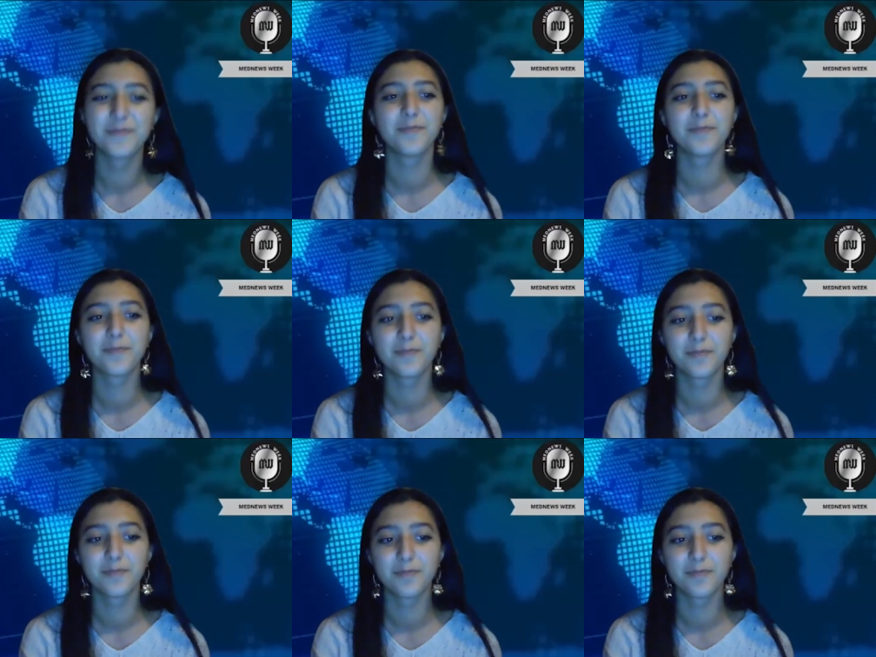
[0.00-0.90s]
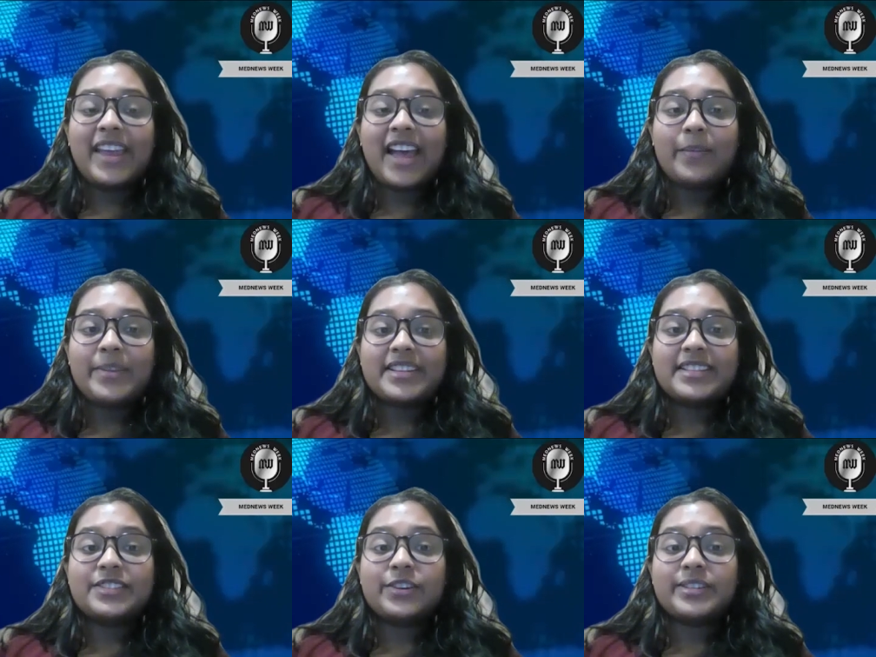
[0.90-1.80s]
And today we have with
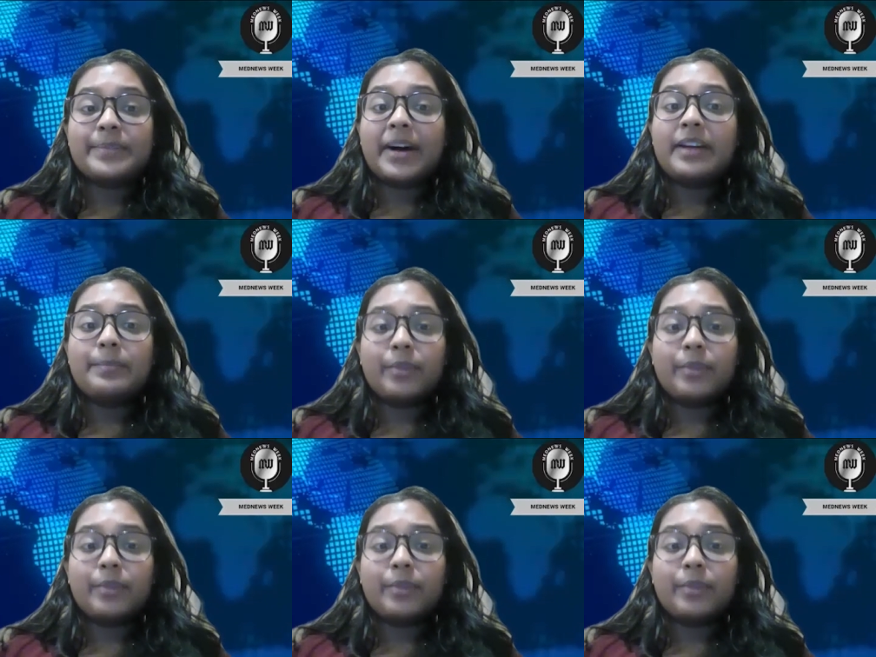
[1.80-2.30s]
us Dr. Marc